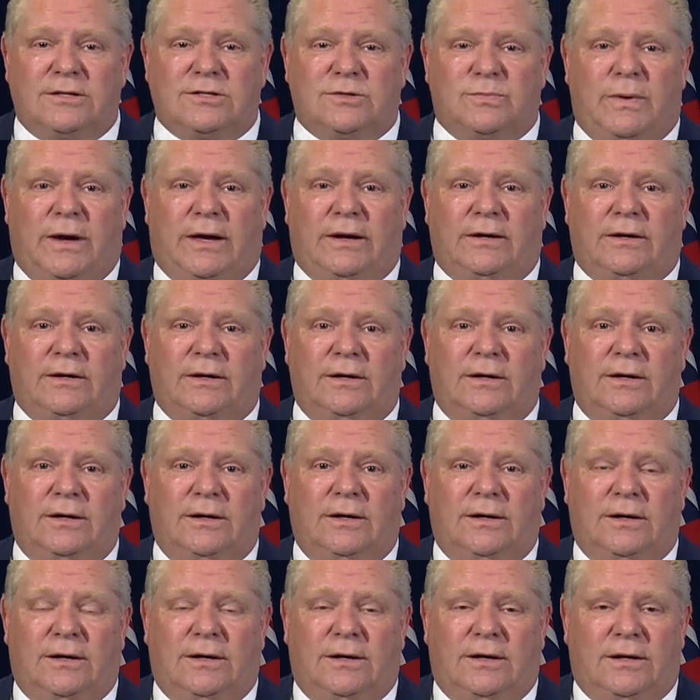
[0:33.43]
is better,
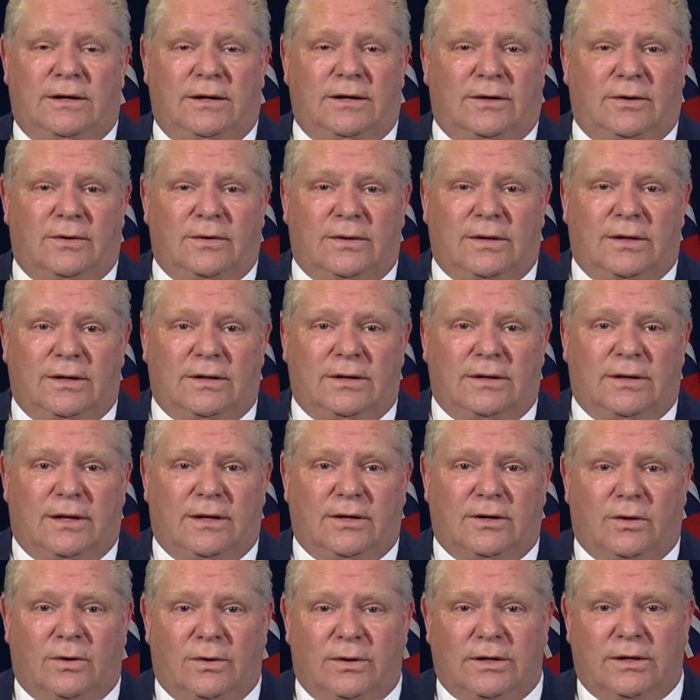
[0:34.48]
you know, than,
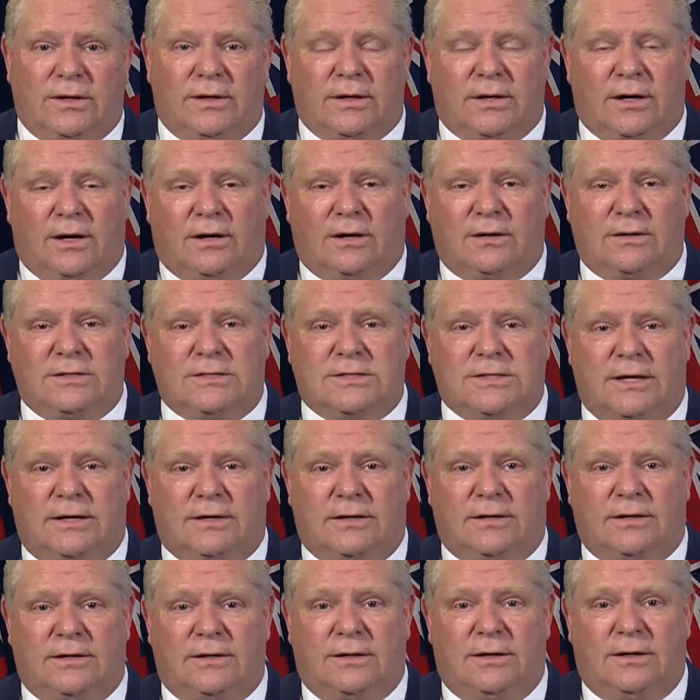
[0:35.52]
than going to the garden
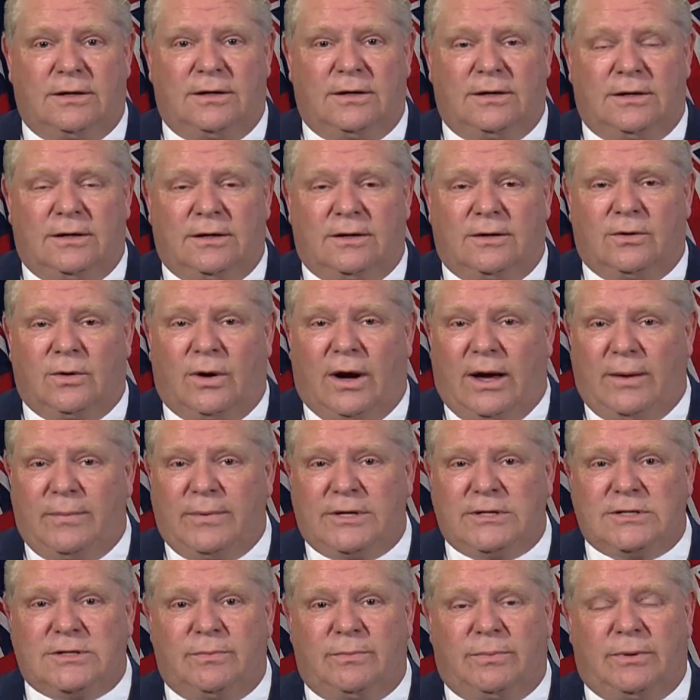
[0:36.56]
center
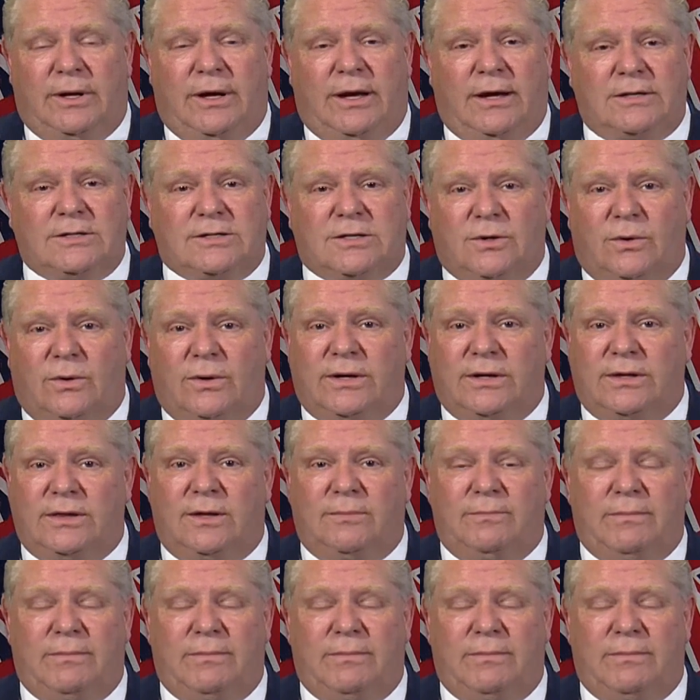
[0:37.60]
grabbing some plants, going in the